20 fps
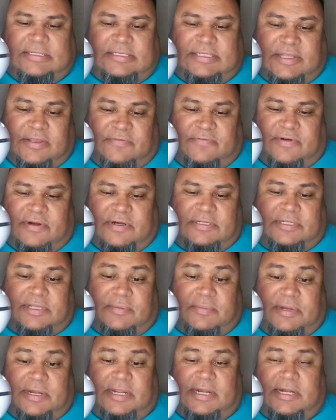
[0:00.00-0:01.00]
Silver is
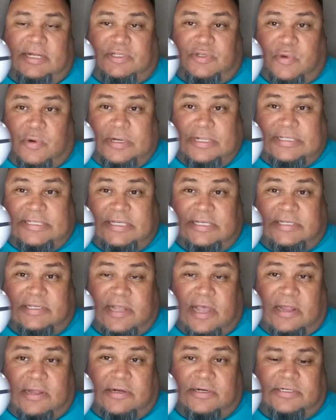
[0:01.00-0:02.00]
coming in at
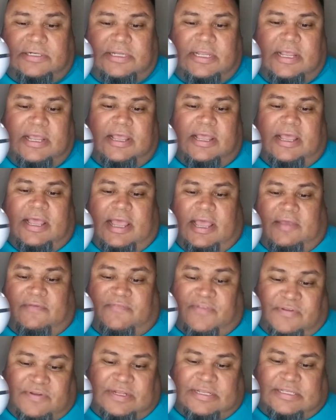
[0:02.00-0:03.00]

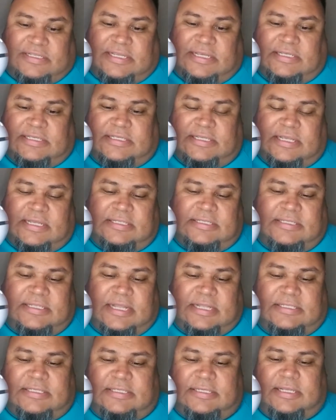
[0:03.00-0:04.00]
$26.56.
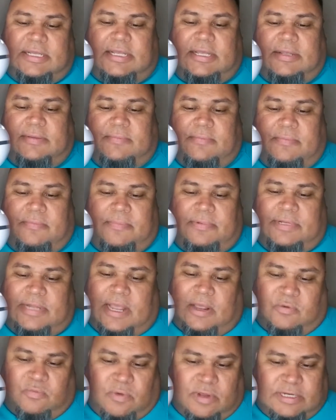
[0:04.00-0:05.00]
That's uh,
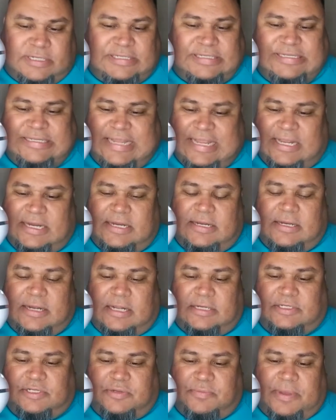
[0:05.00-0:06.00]
down one cent,
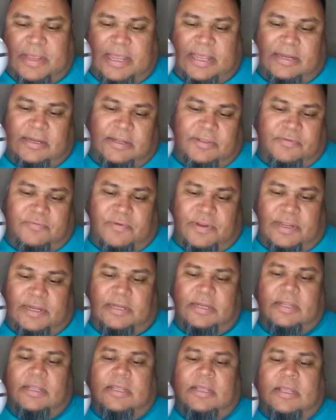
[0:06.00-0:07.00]
not too bad in the
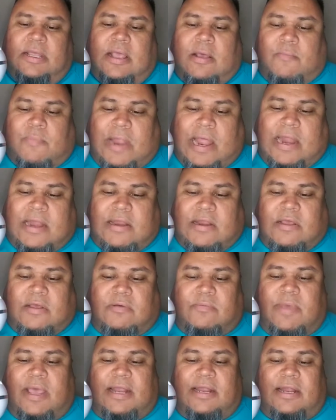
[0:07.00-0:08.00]
red.
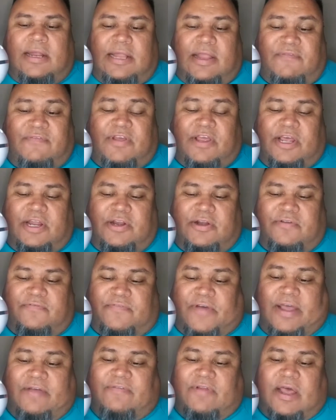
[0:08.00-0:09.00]
Platinum at
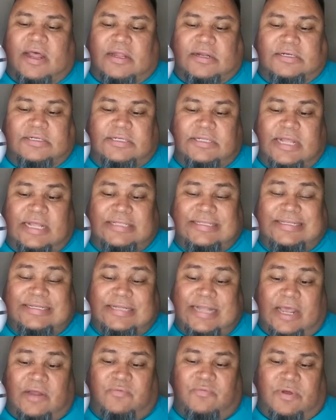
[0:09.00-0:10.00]
$1,105, and that's
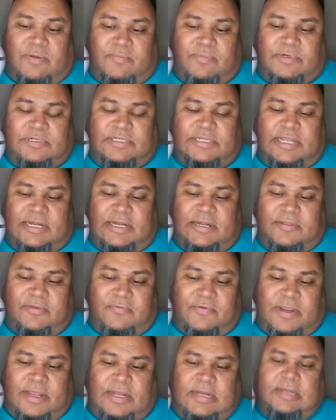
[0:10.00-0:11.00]
down 1% in the
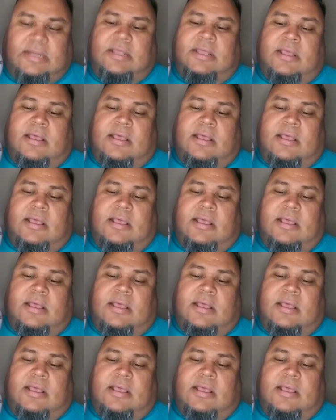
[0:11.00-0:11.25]
red.